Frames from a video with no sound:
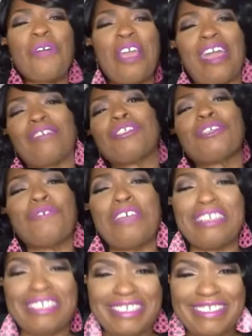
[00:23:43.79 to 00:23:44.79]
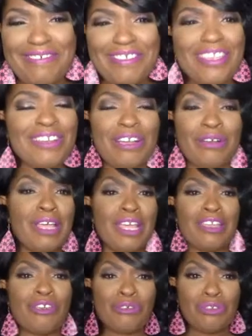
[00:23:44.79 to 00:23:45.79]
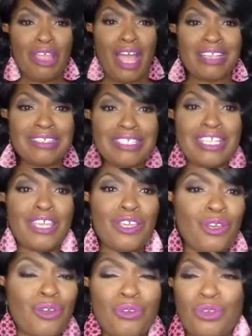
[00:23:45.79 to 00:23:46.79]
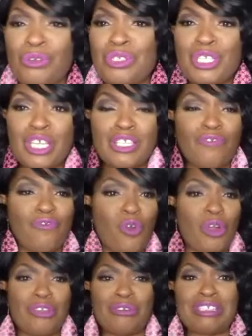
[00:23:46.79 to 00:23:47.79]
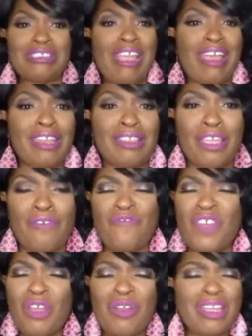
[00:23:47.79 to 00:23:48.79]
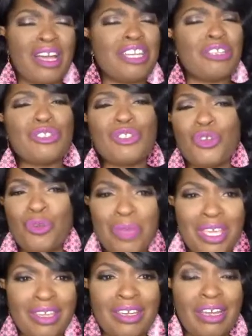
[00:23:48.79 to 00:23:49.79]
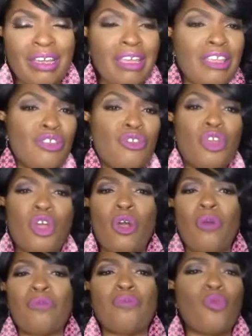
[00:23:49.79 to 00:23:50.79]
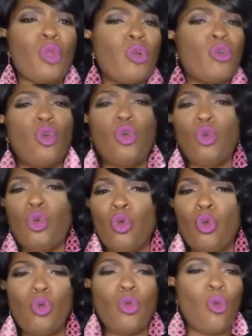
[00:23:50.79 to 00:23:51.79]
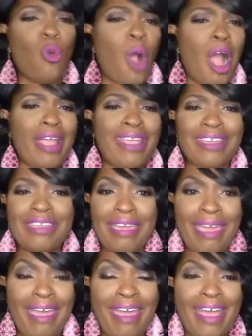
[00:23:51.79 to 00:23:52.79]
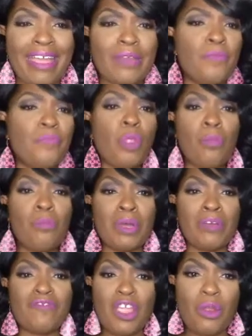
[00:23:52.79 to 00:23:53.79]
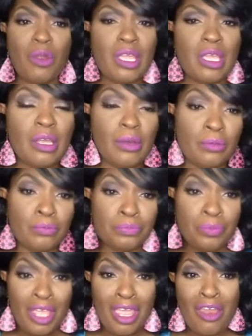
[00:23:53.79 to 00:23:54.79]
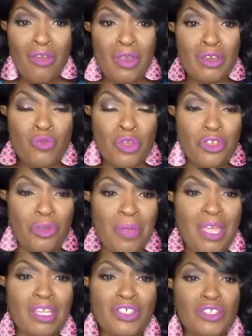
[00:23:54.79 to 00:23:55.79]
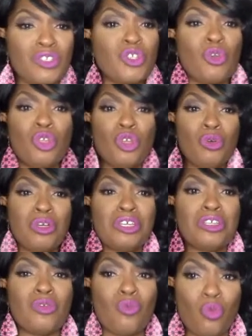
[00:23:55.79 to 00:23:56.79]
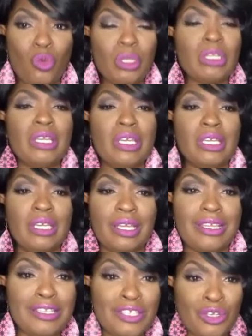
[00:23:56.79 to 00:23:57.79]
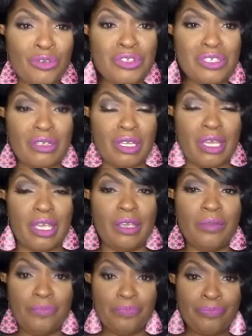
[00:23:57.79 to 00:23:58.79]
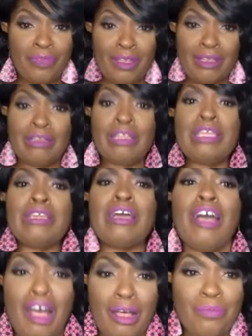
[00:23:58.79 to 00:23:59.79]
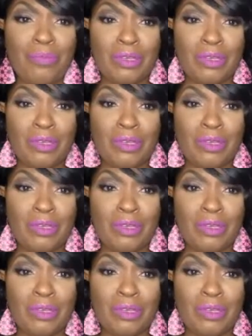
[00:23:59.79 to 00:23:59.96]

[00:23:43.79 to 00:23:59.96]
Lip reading: Okay, 2 inches. You know, I see you, you're 6'4", you're standing there very unassuming, you know, real cool, quiet cat, but very caring with your patients. So you could really seriously clean up